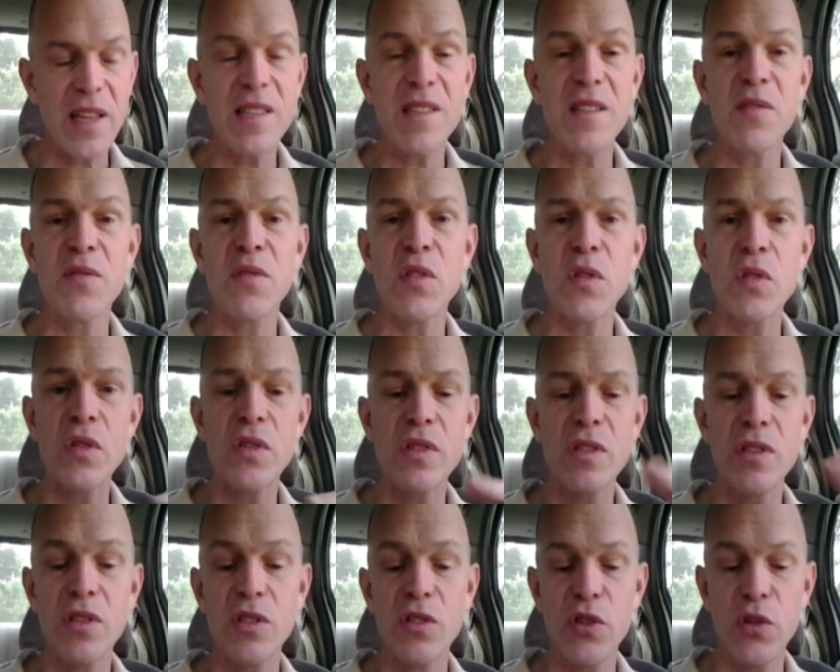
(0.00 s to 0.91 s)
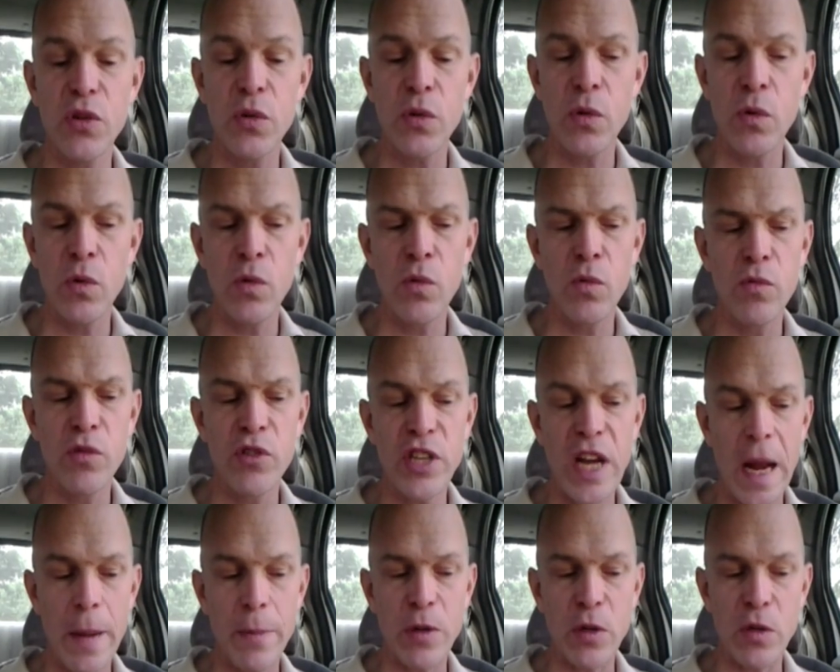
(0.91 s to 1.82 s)
Alright, so that's the first
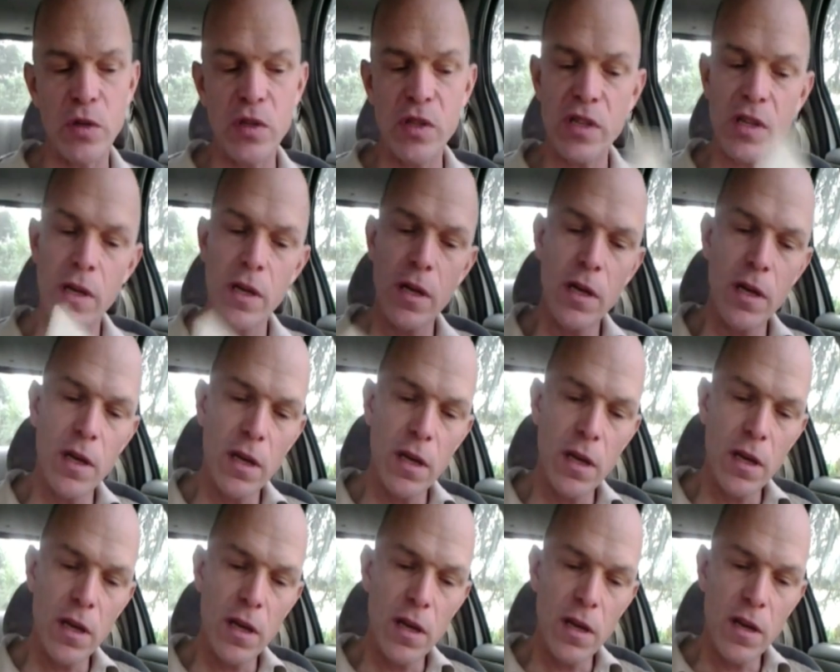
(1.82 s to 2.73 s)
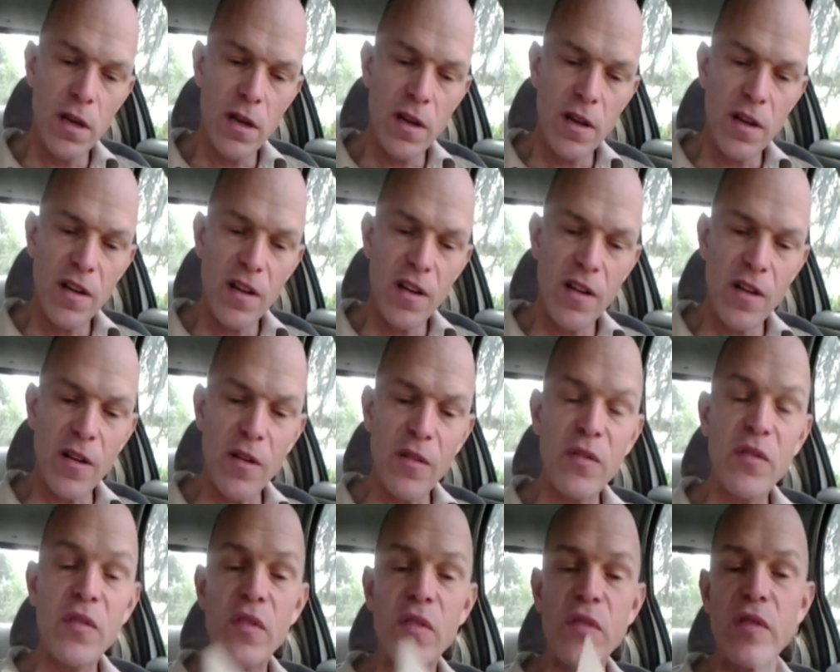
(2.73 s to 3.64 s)
two chapters
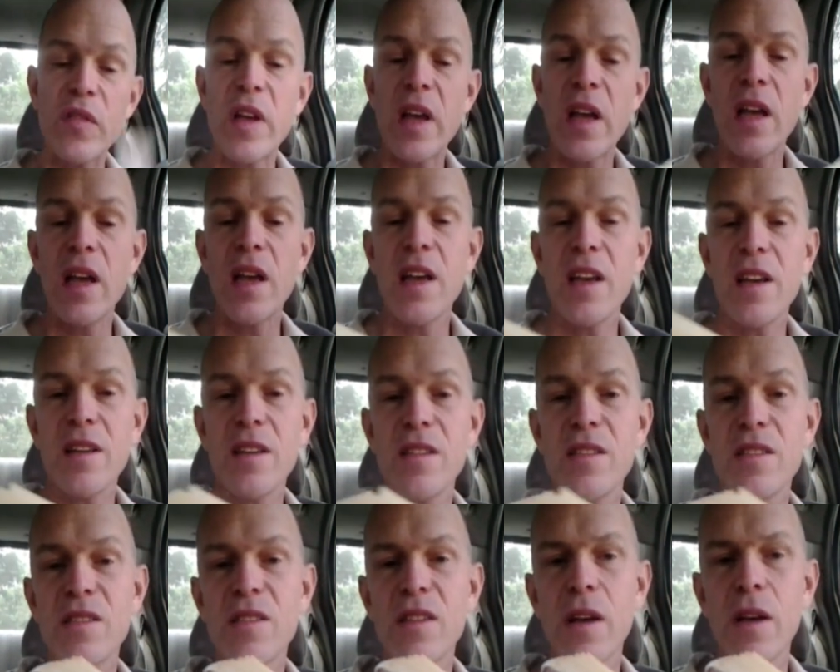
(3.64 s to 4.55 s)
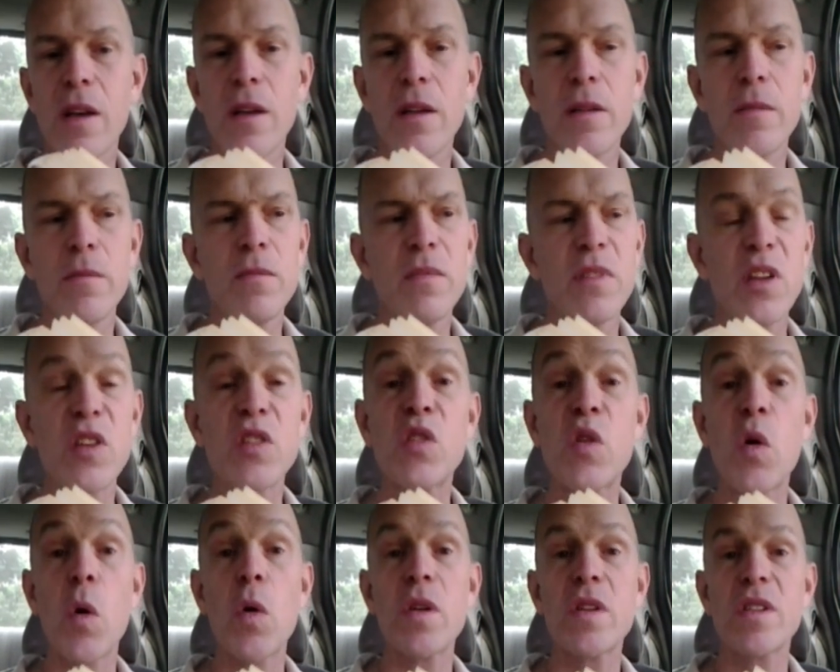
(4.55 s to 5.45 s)
of his
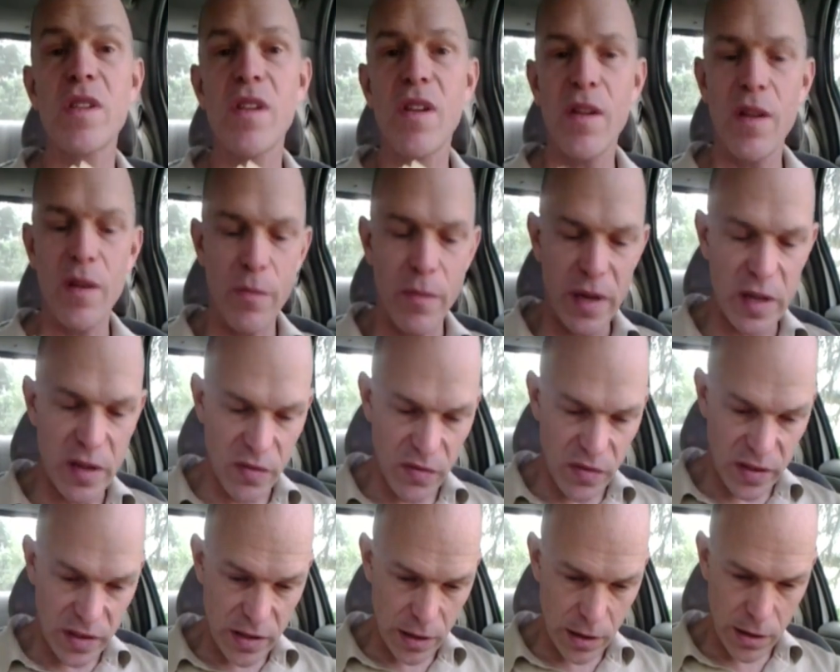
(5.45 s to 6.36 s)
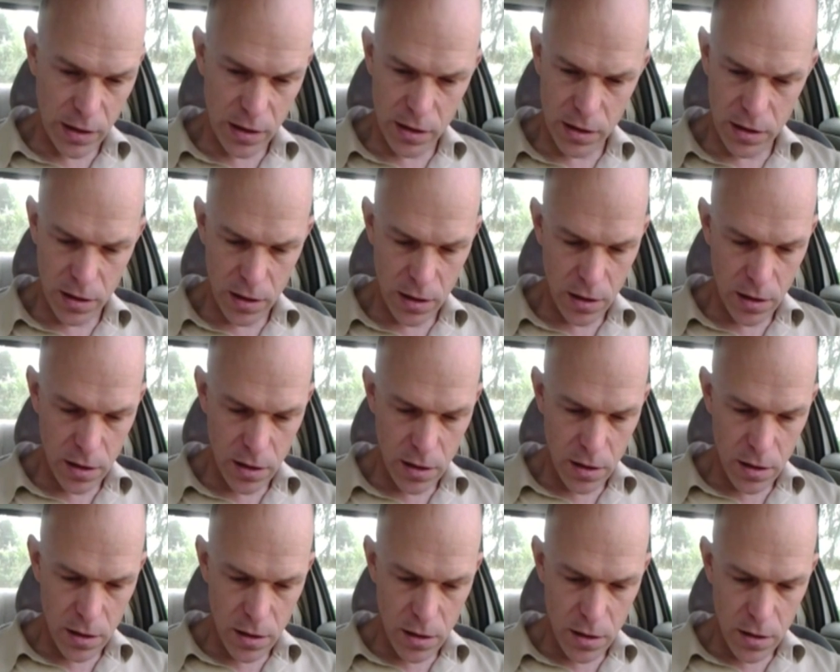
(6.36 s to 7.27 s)
discourse on
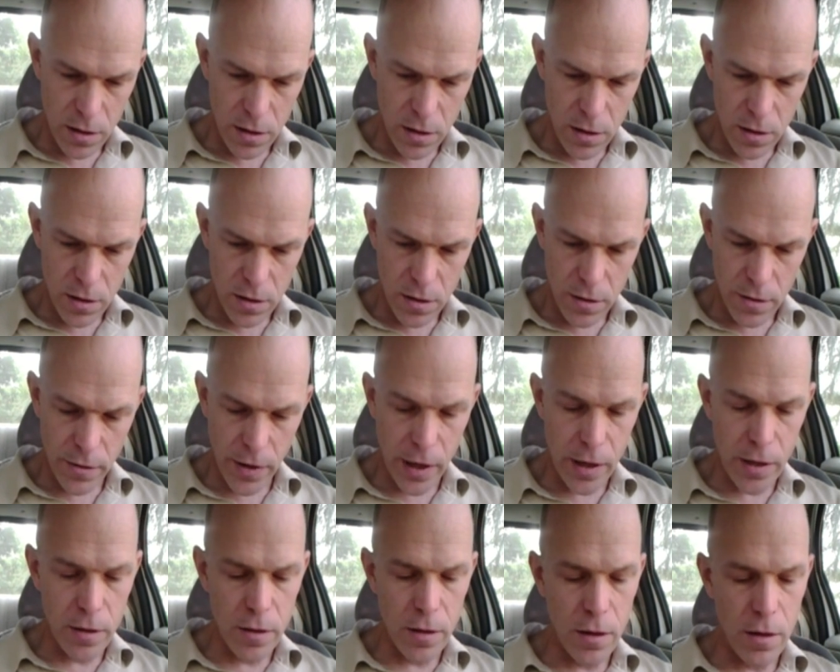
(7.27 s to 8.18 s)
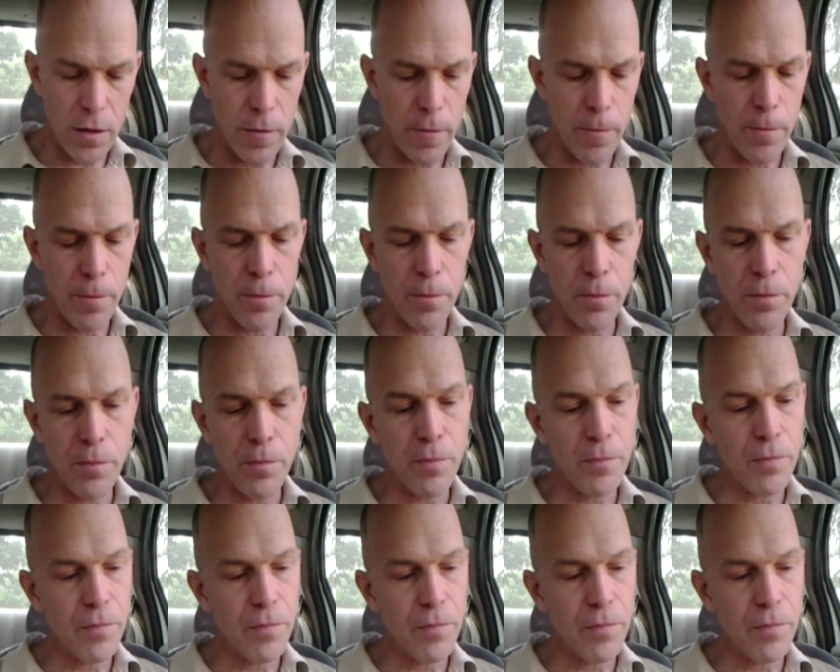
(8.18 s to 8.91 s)
metaphysics. Alright?